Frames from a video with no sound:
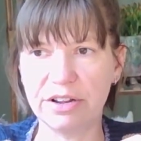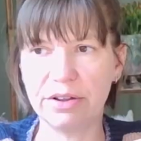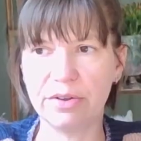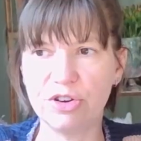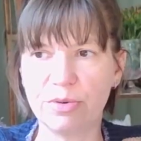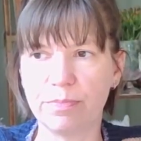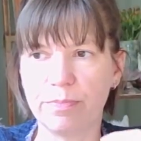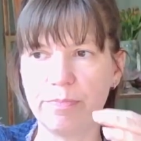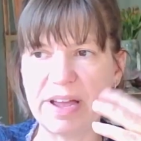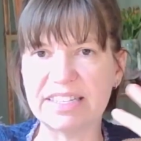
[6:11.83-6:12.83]
you're
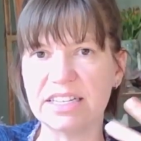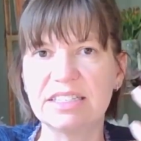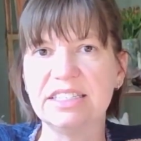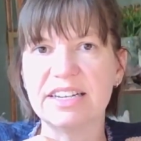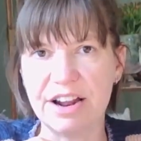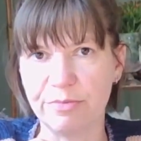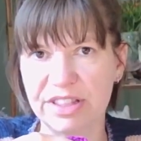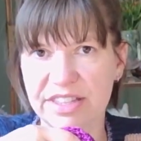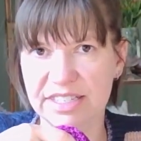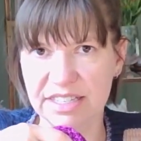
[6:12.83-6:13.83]
basically done
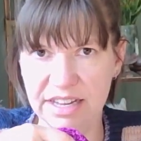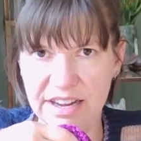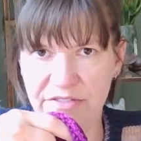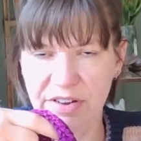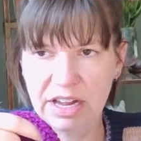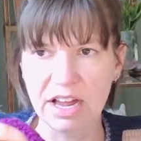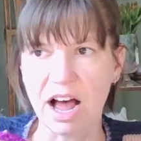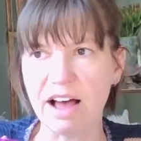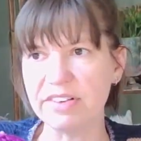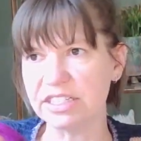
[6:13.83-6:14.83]
with the sleeves.
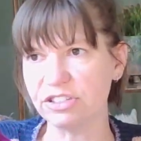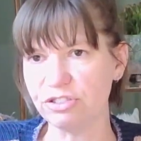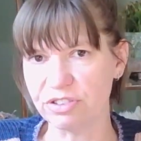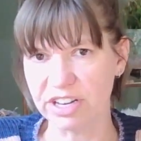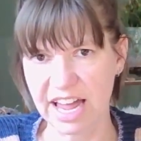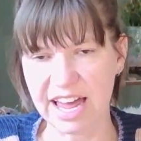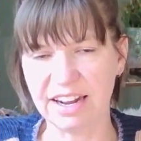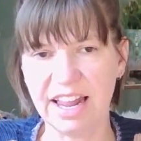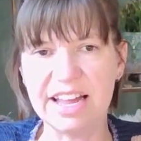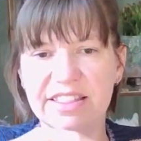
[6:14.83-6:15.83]
Obviously you can add
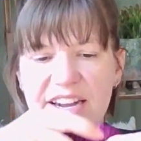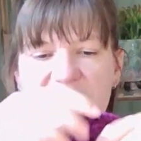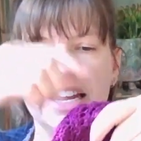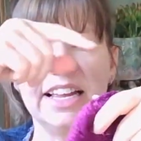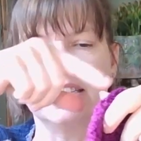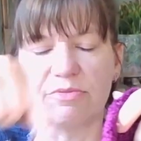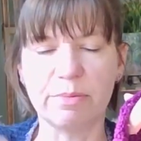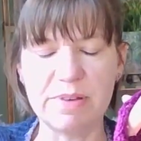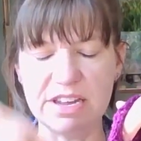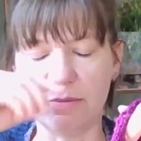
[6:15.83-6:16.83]
length, and it is a
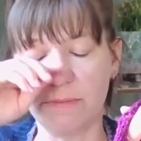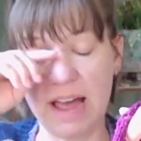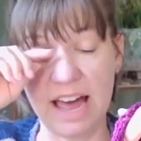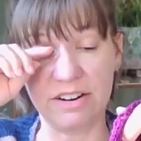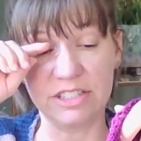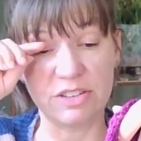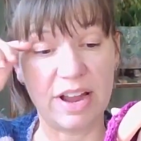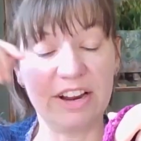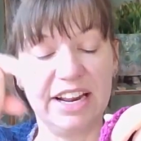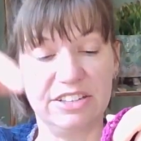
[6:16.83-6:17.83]
repeatable pattern, so I
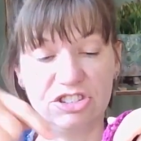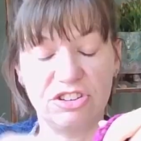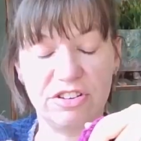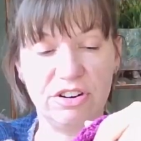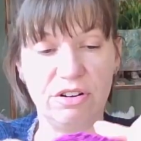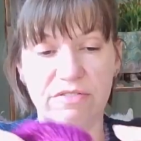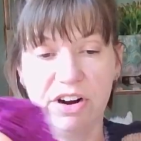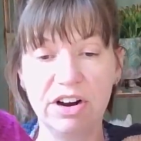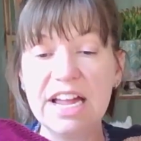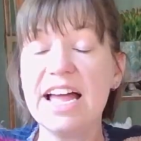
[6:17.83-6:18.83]
can start it
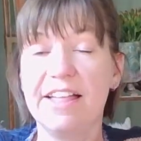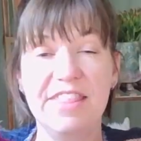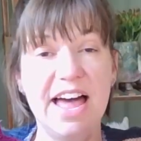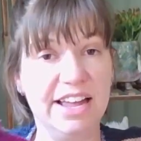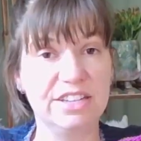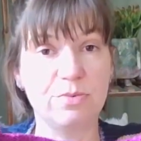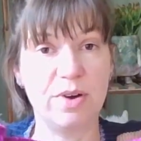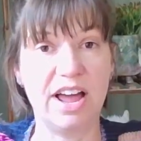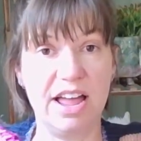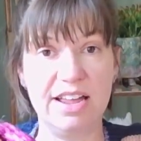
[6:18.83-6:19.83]
over, and that is
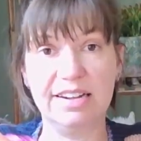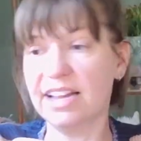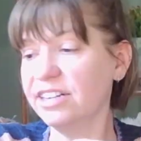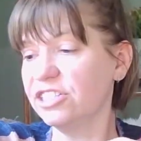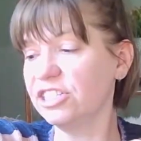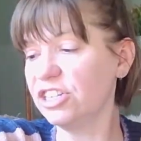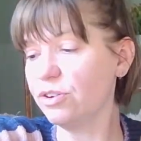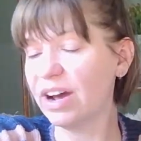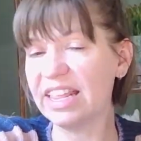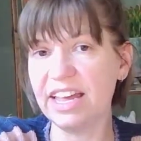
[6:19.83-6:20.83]
what I intend to
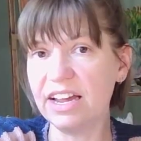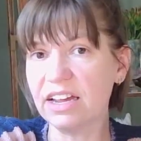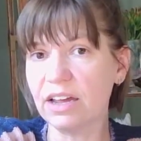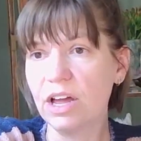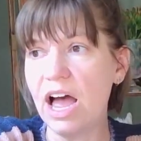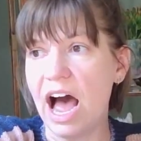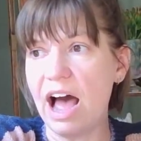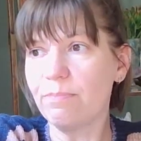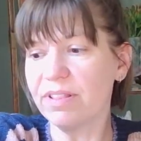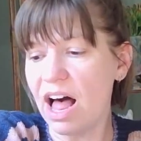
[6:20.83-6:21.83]
do. I think
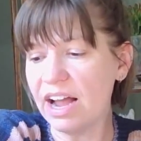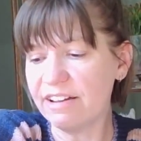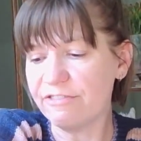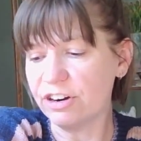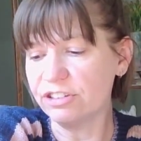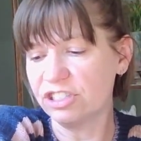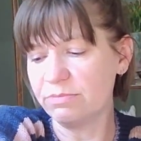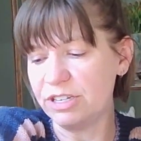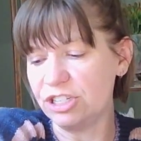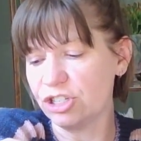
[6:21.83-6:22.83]
I'll block it first to
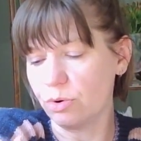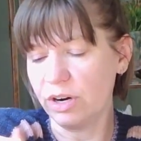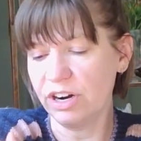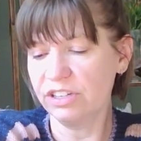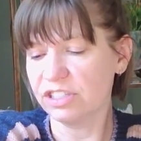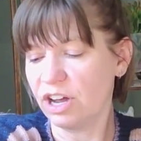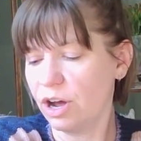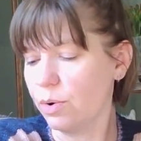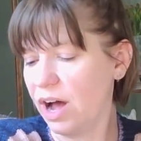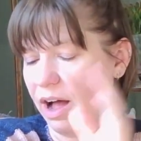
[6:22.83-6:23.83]
be sure,
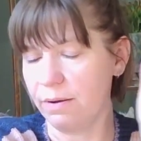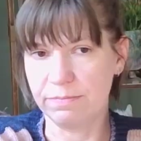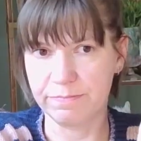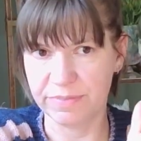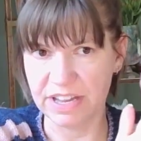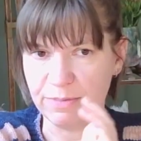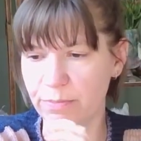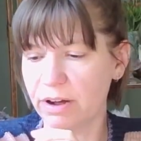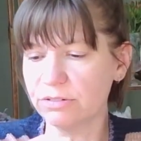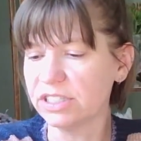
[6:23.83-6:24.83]
so I'll keep you
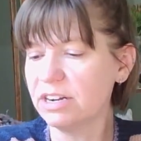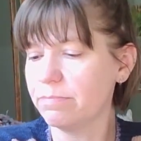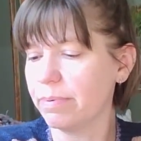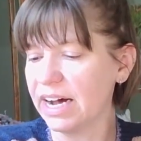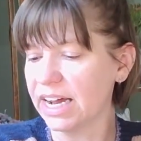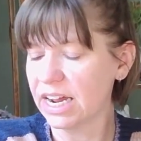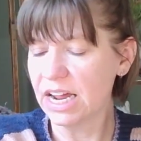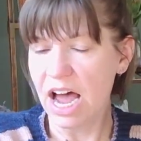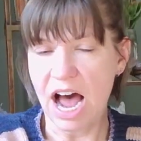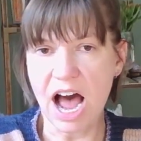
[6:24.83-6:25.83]
posted, but
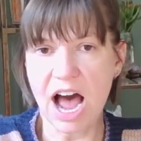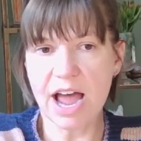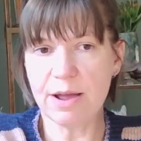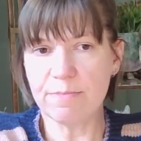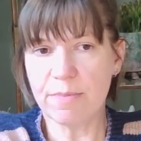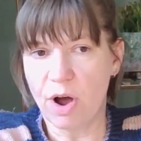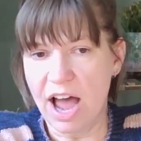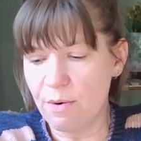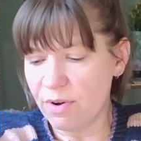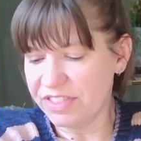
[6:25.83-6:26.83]
I
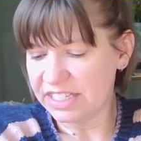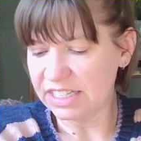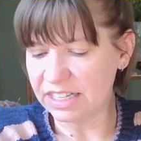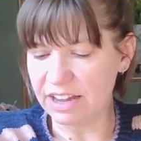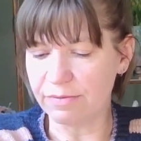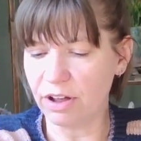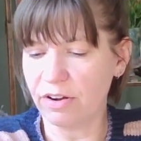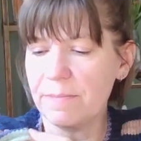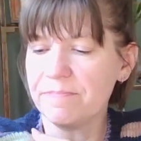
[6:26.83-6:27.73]
want the sleeve, okay,